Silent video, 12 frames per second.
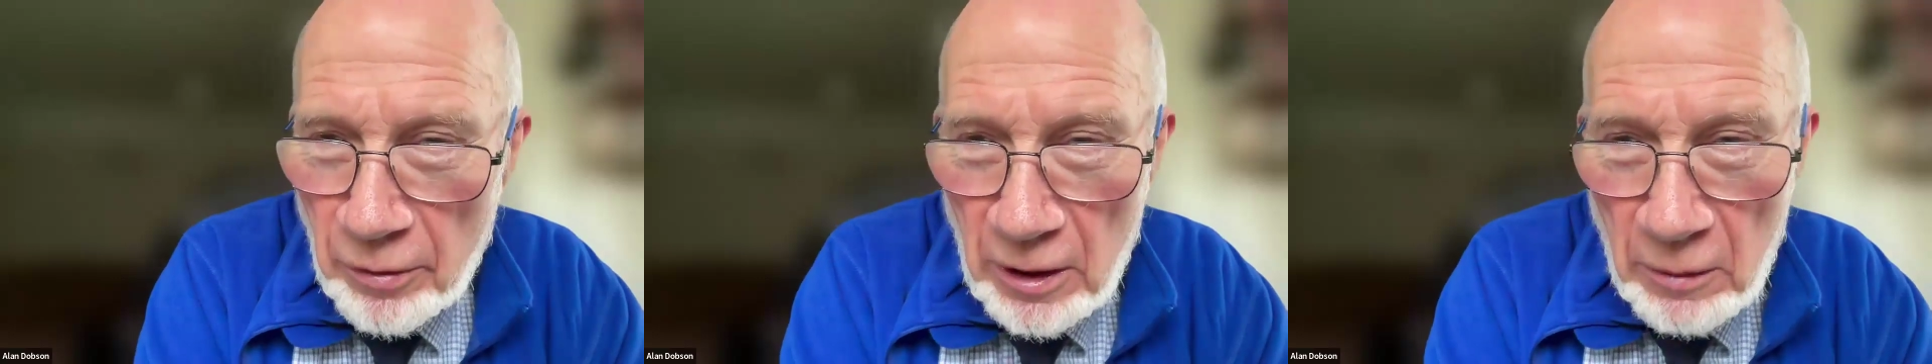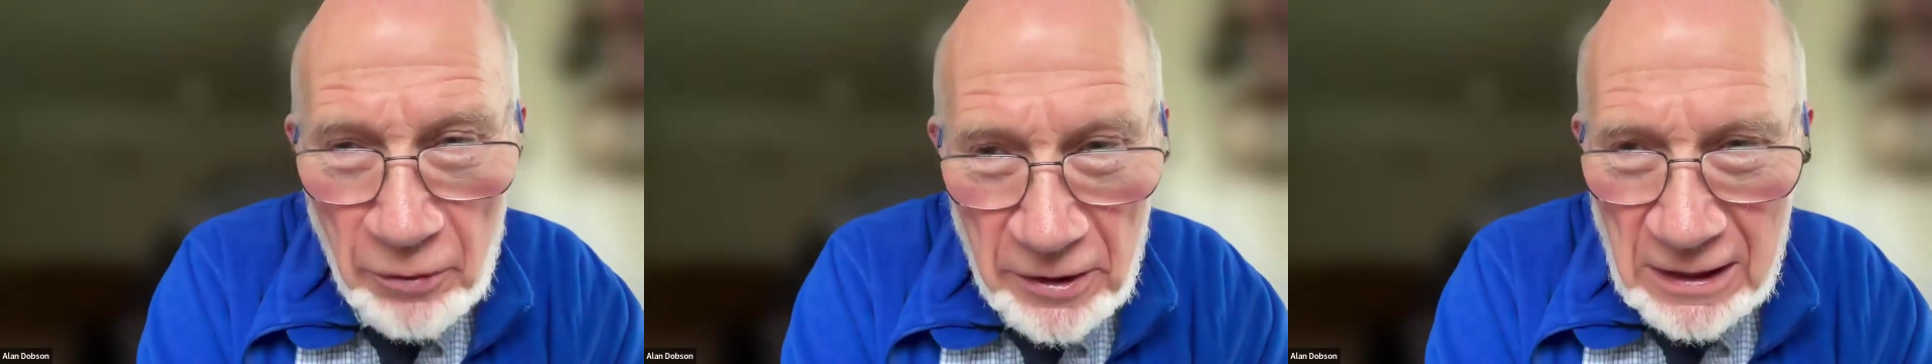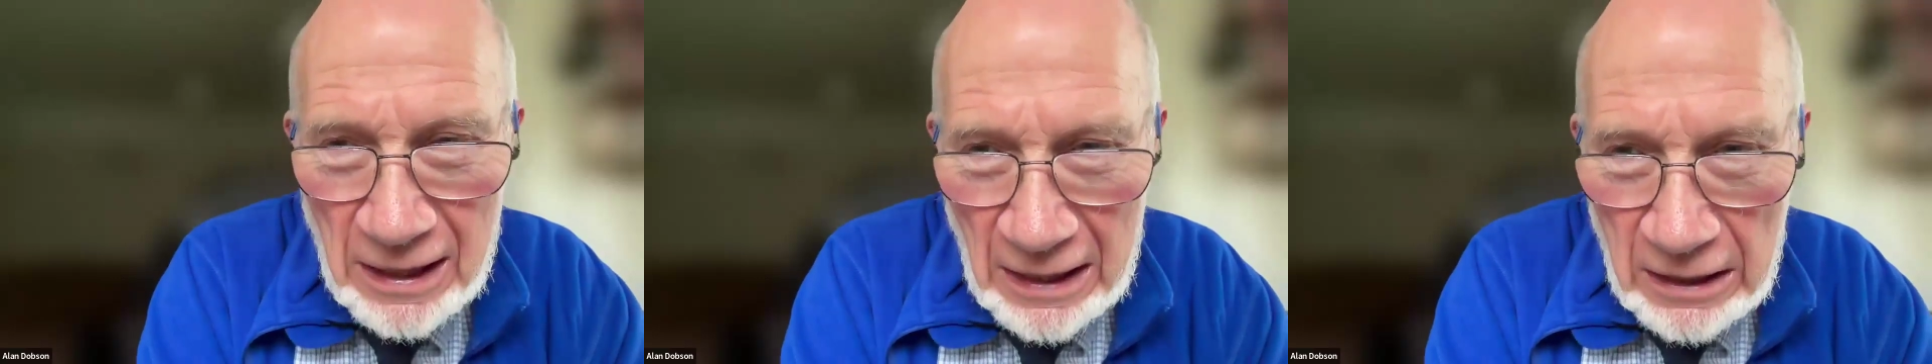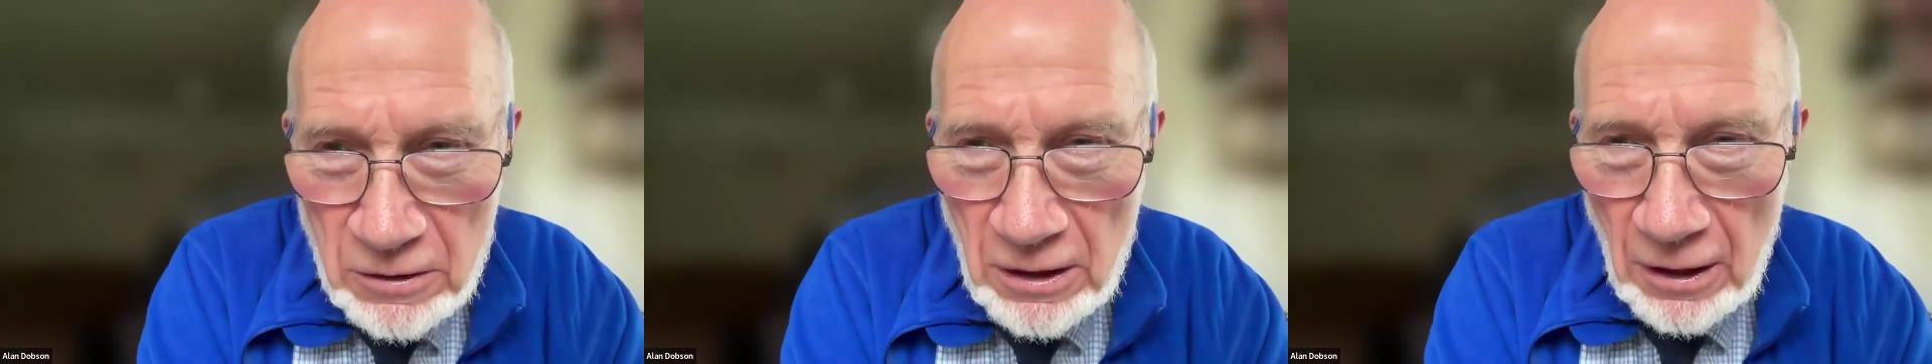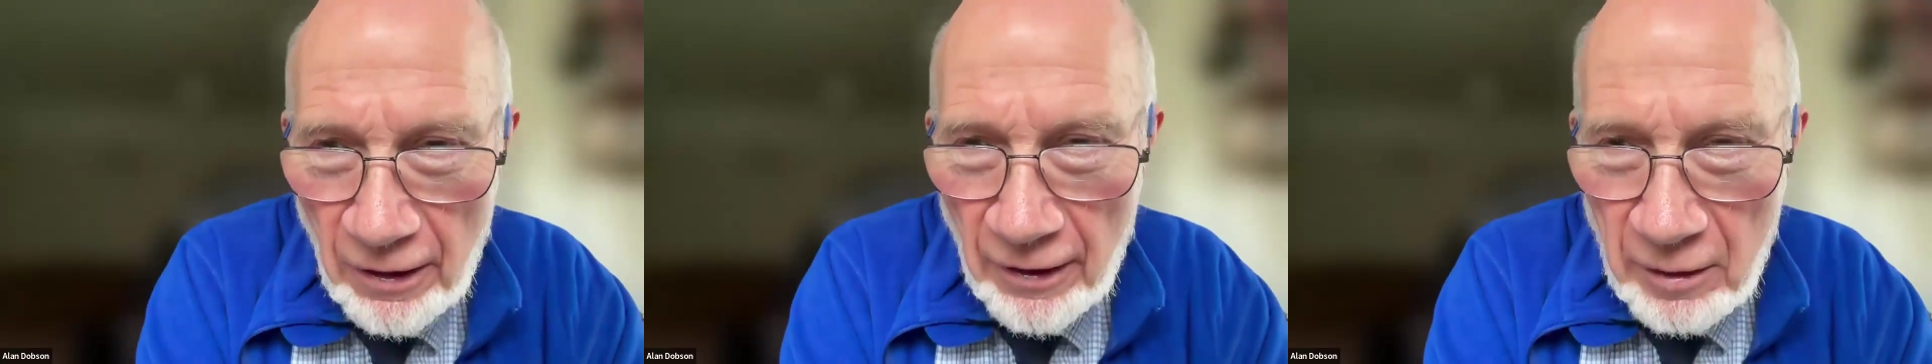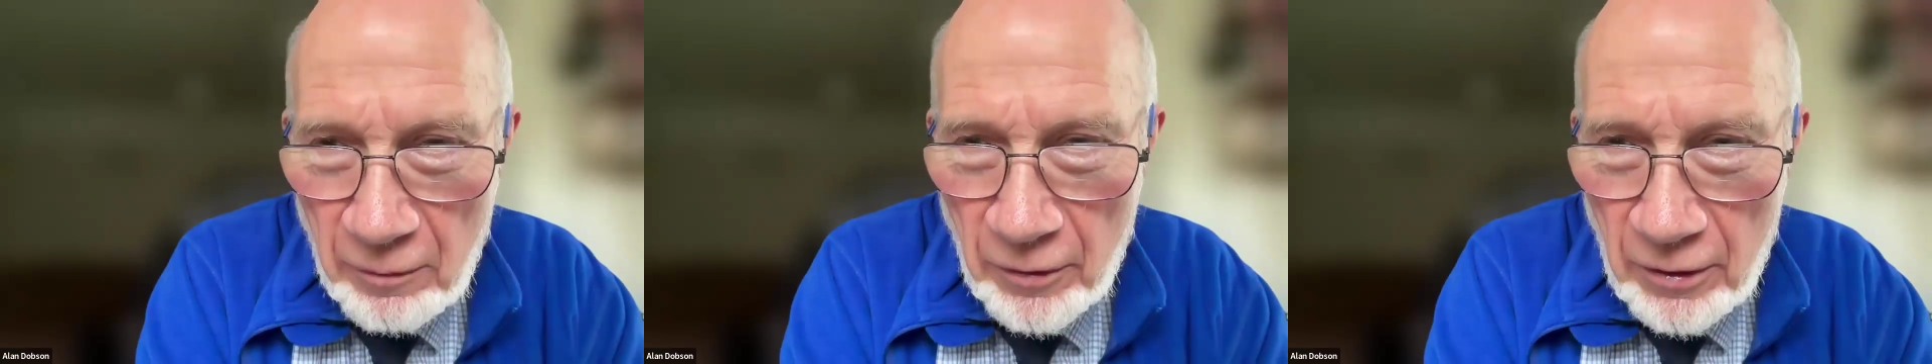but a pretty close
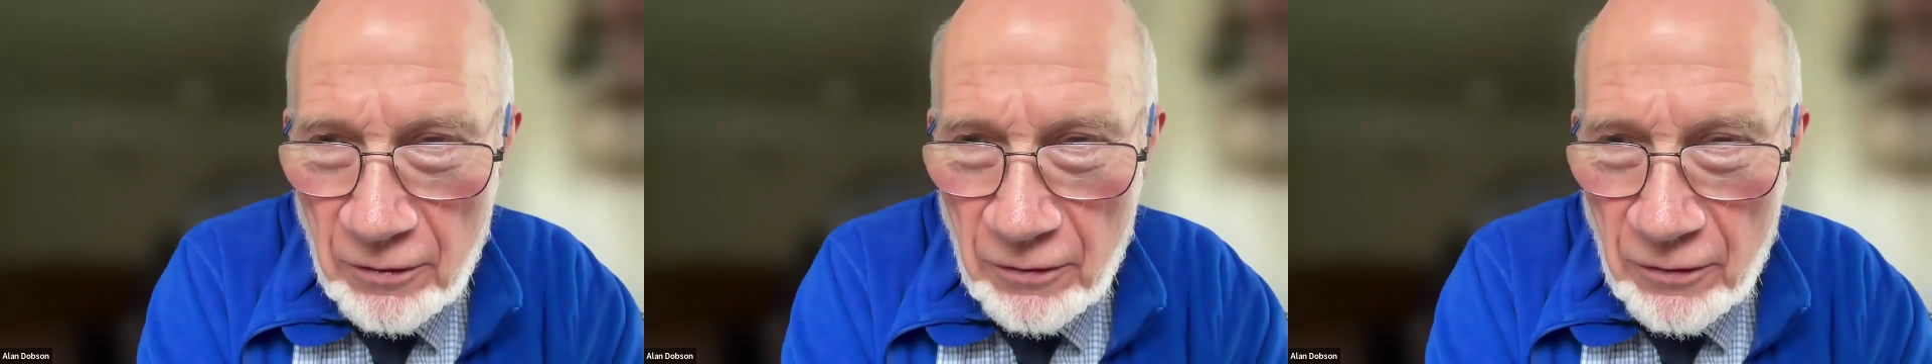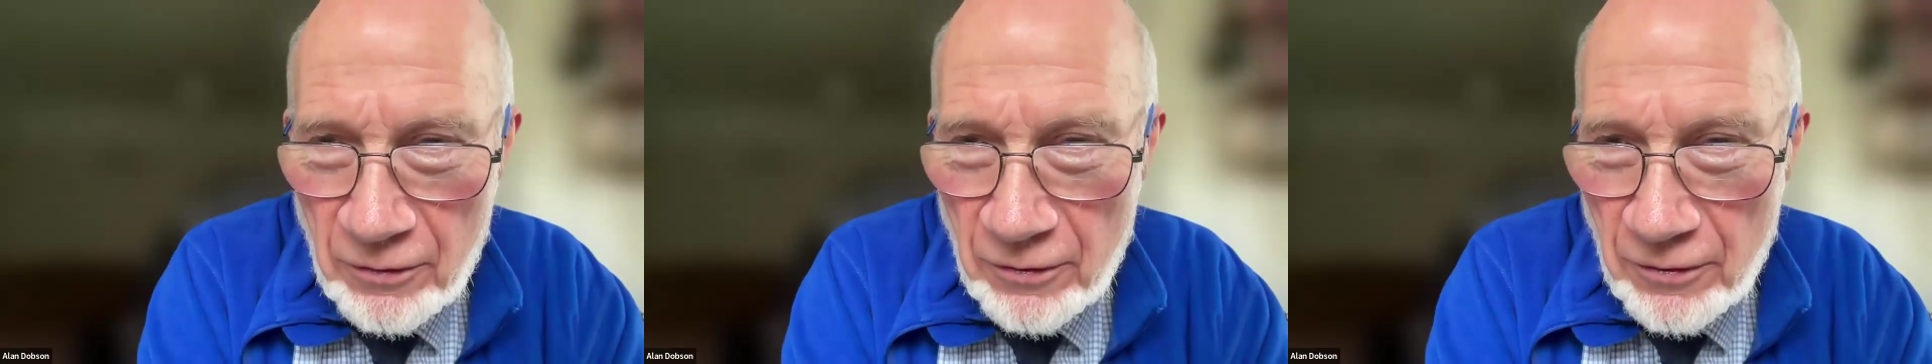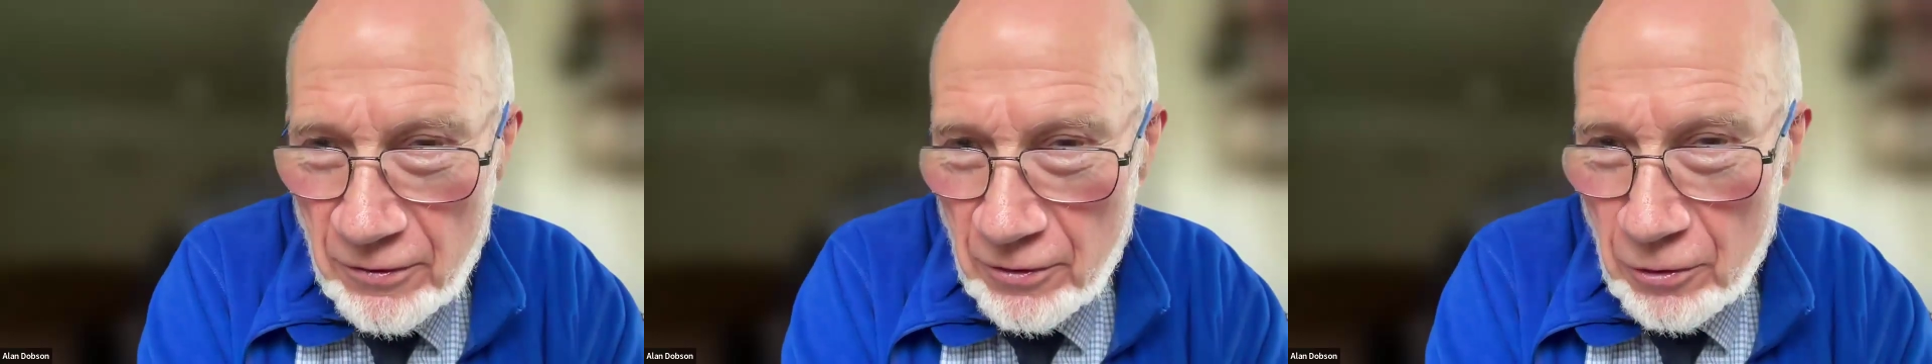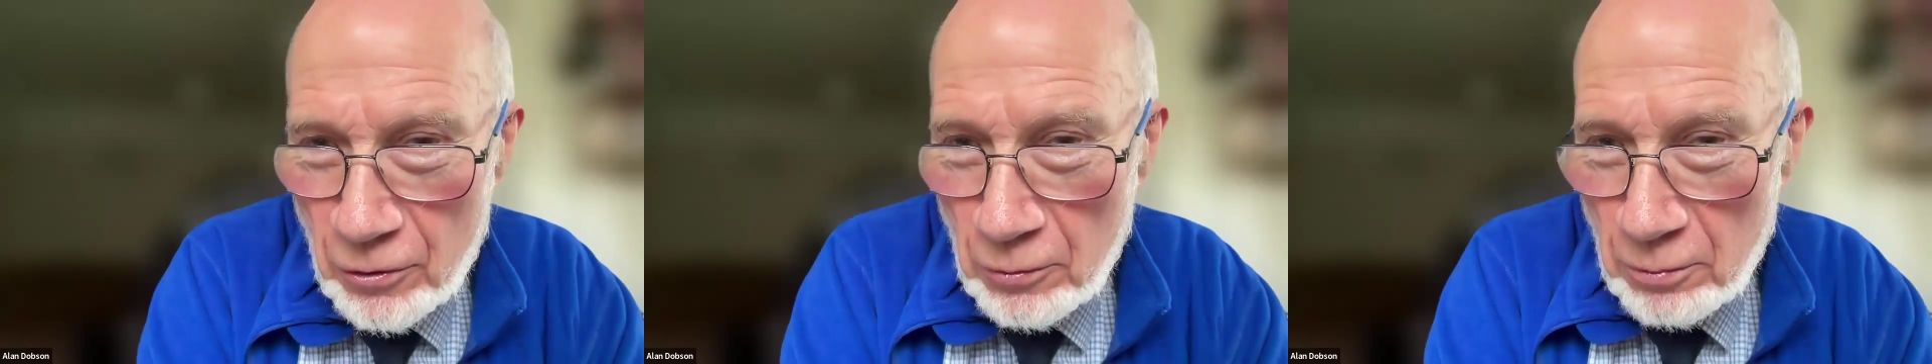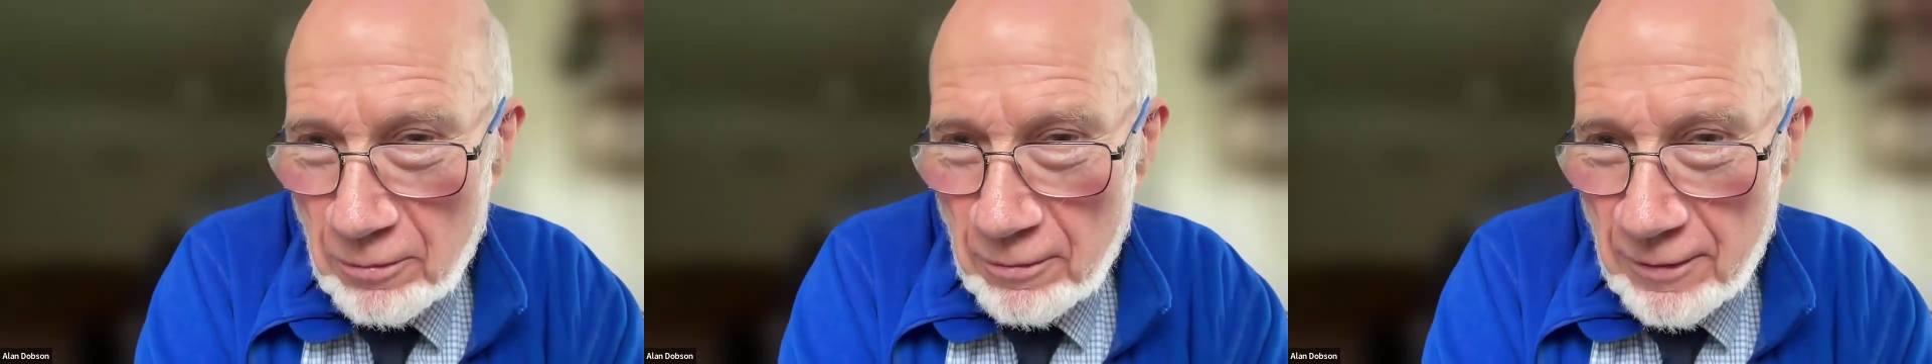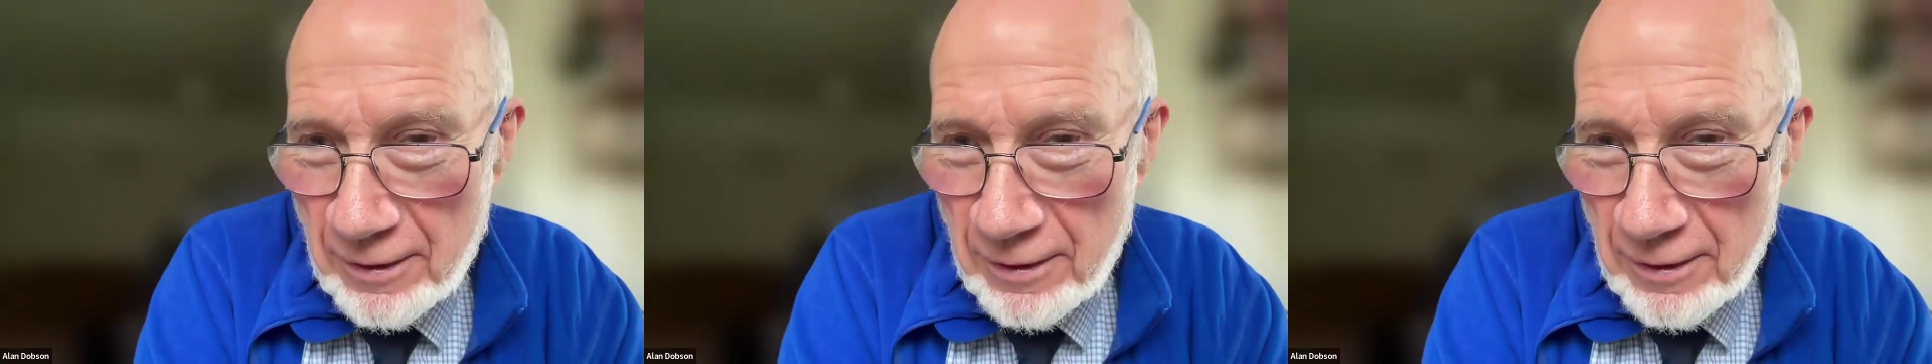alignment to